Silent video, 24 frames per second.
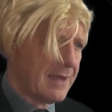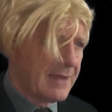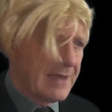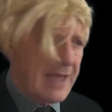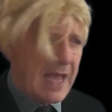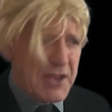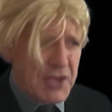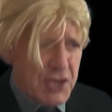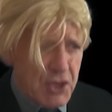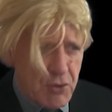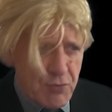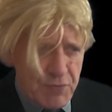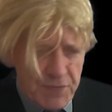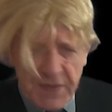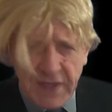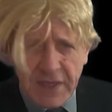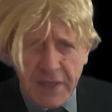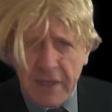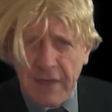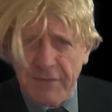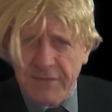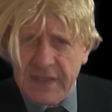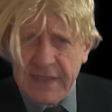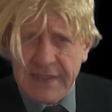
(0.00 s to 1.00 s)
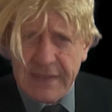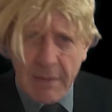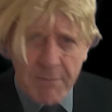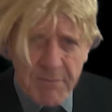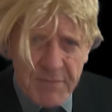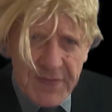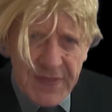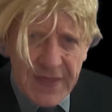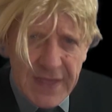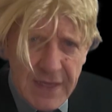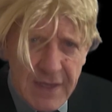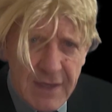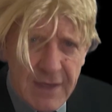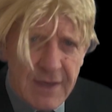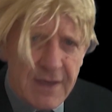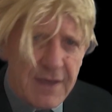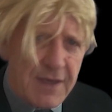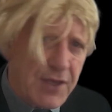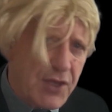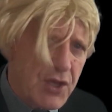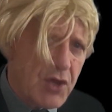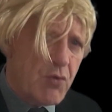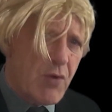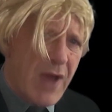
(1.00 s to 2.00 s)
Can you think of something
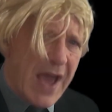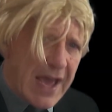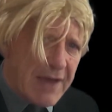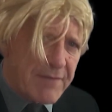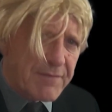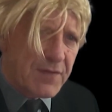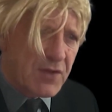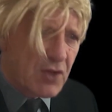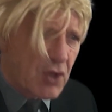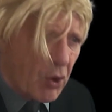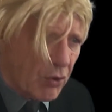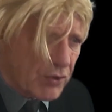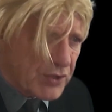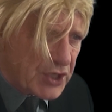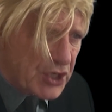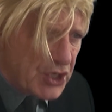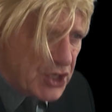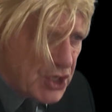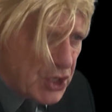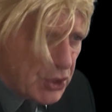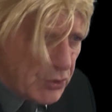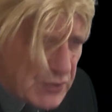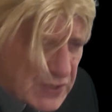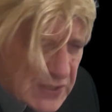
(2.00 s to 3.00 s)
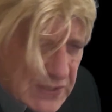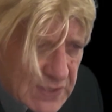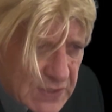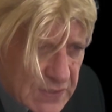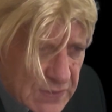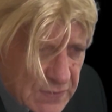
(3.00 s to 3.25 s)
you have got used